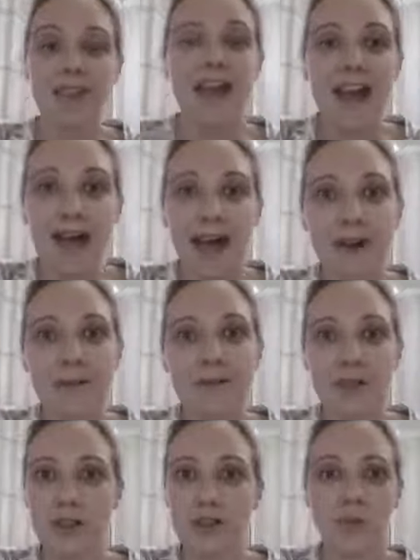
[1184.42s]
have
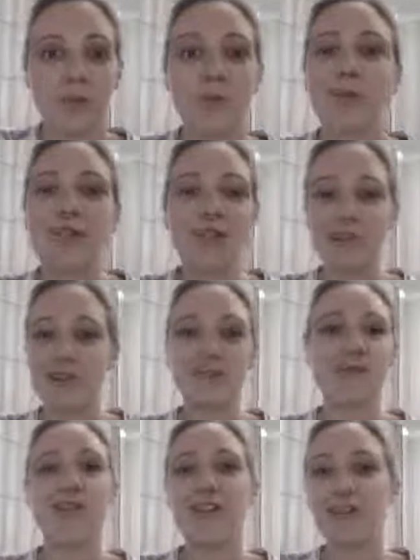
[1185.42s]
it's
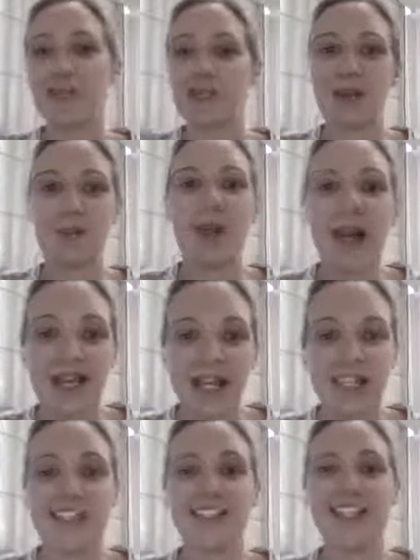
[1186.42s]
referred to as like
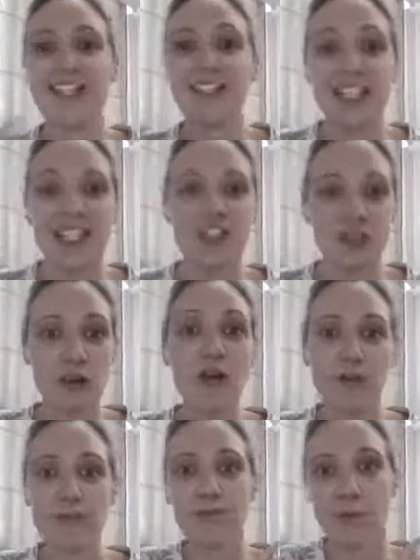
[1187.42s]
baggage and
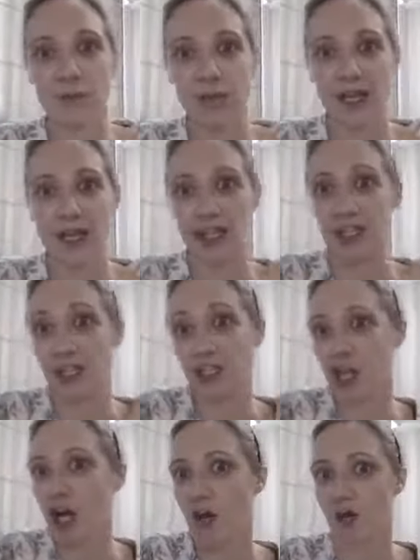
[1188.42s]
stuff from their
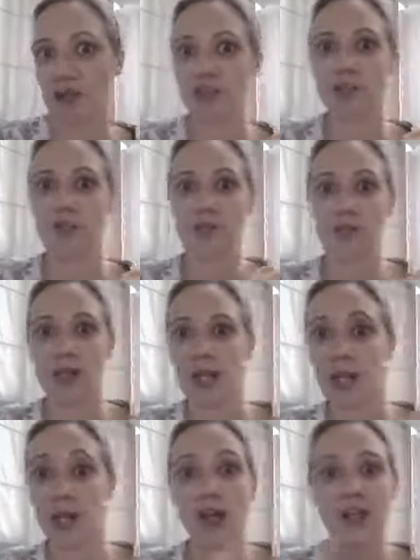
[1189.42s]
childhoods, from
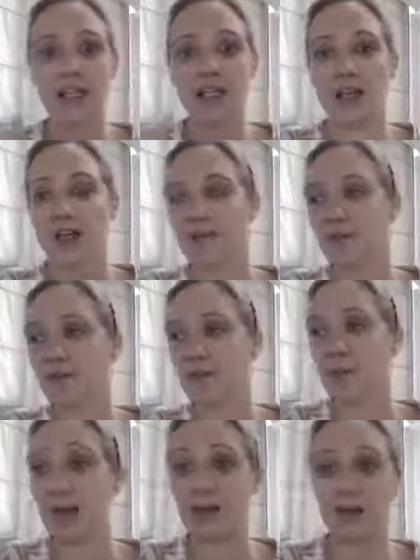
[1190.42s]
their early life, from
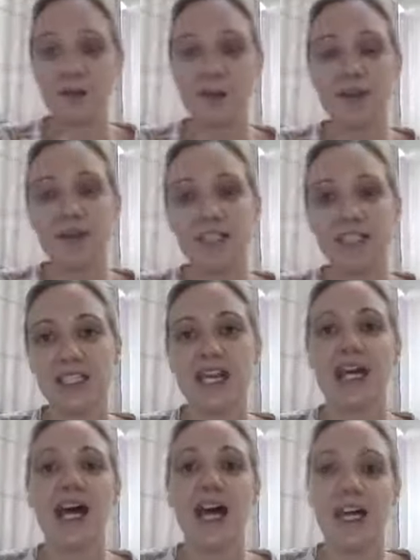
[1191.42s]
their experiences,
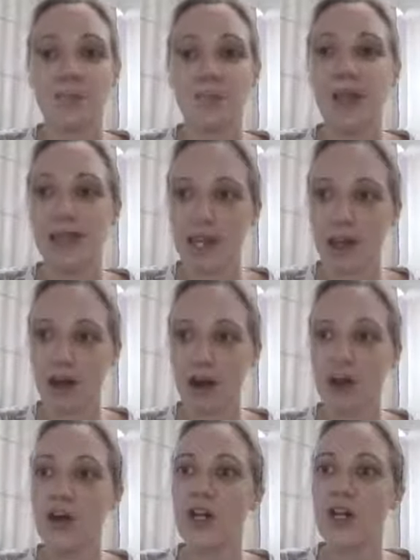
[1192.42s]
and they
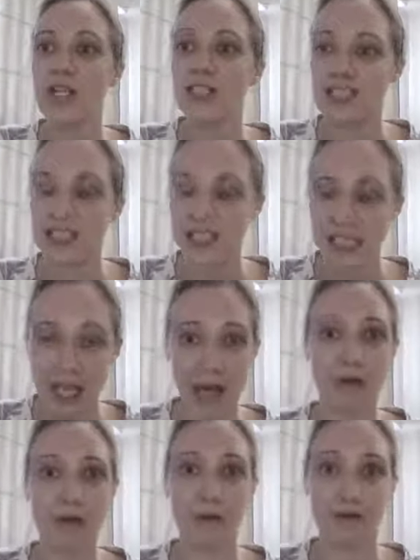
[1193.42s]
are
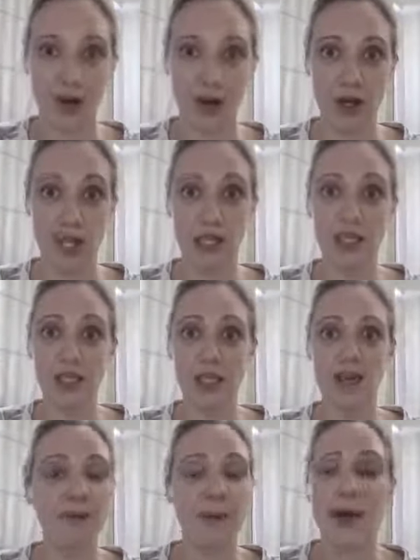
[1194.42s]
terrified
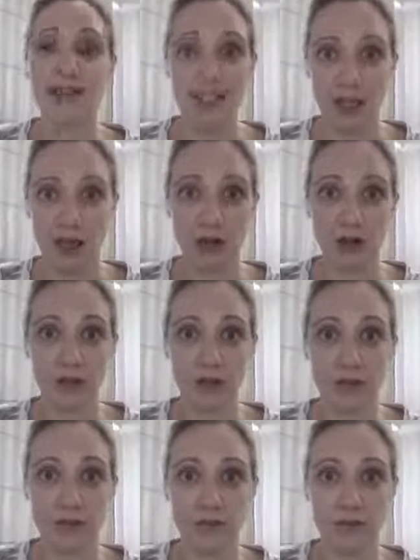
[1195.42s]
of passing it on.
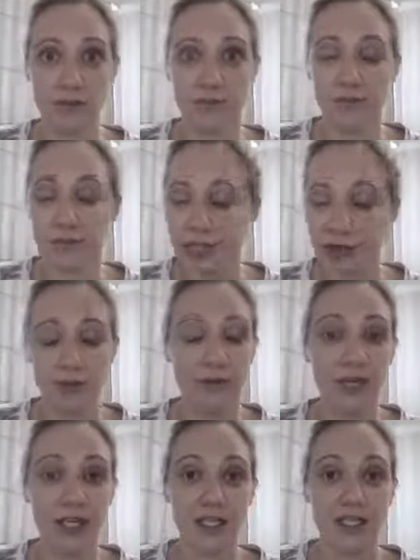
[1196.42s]

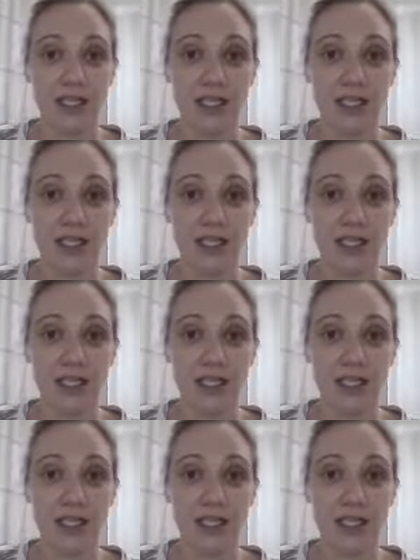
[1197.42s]
Terrified.